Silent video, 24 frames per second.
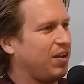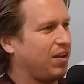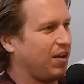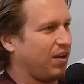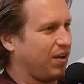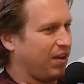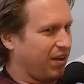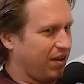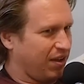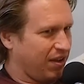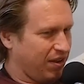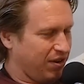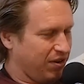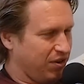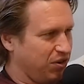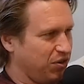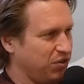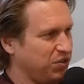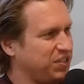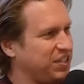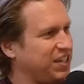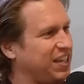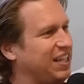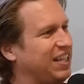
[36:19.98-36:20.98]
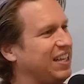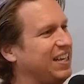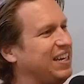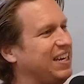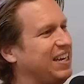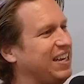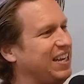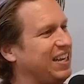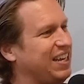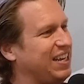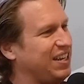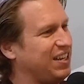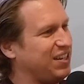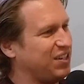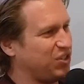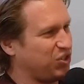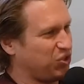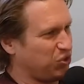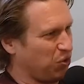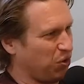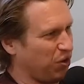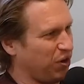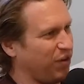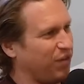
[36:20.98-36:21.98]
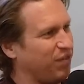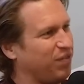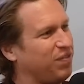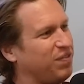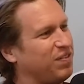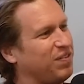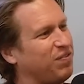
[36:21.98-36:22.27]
A New Zealand-y sort of